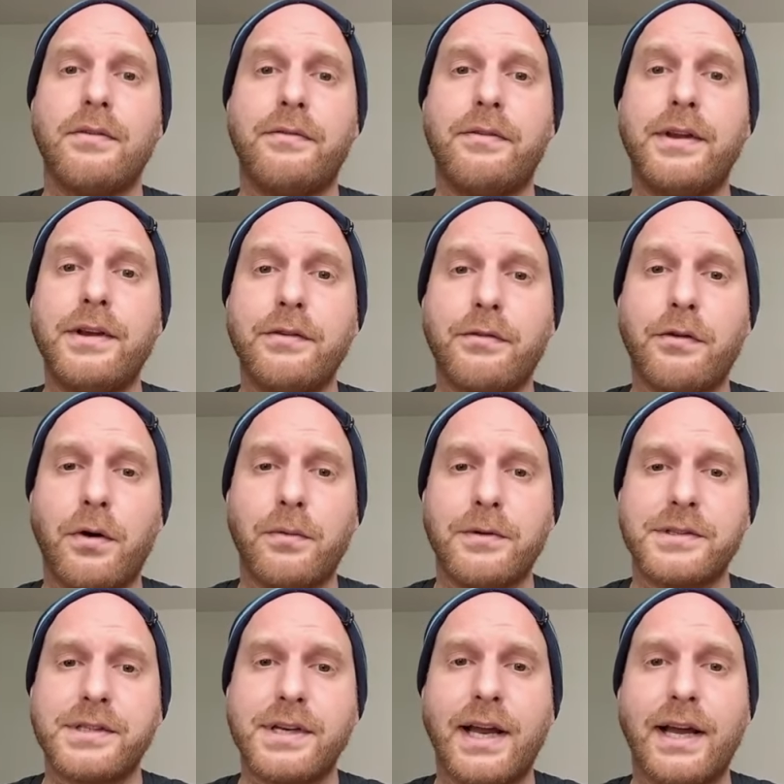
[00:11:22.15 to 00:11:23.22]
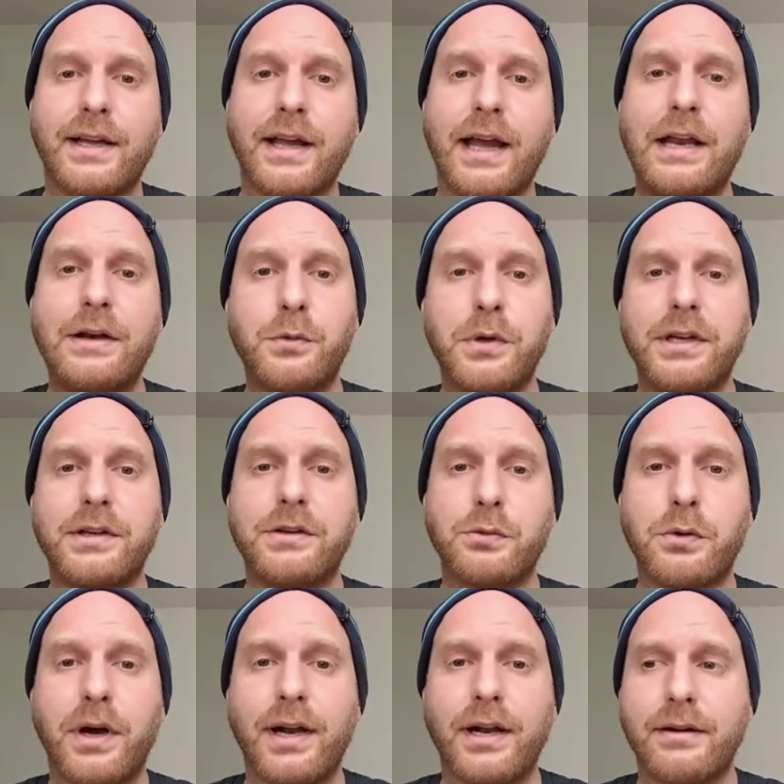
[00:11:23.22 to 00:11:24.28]
video formats like
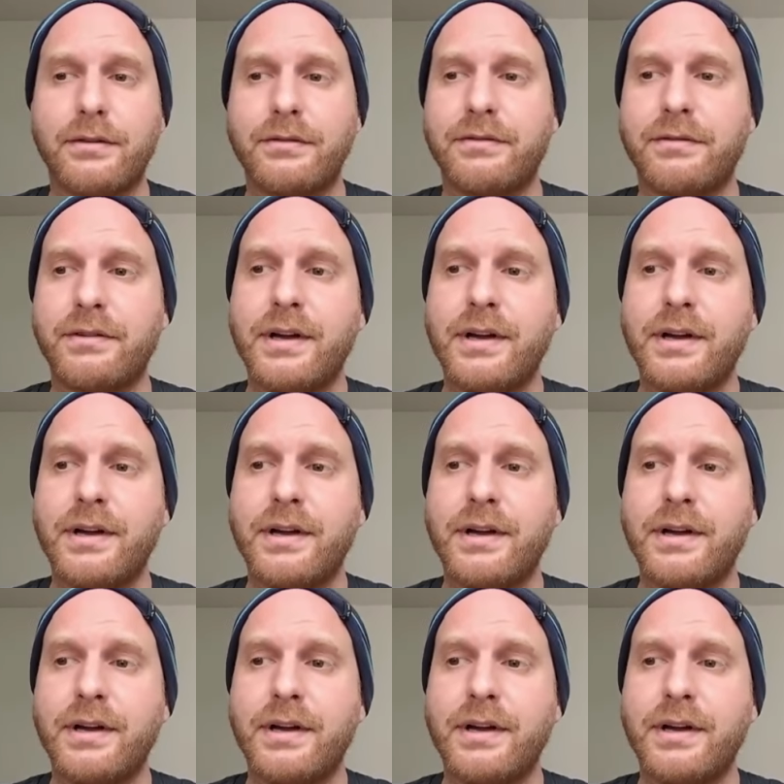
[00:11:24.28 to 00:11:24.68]
NV12,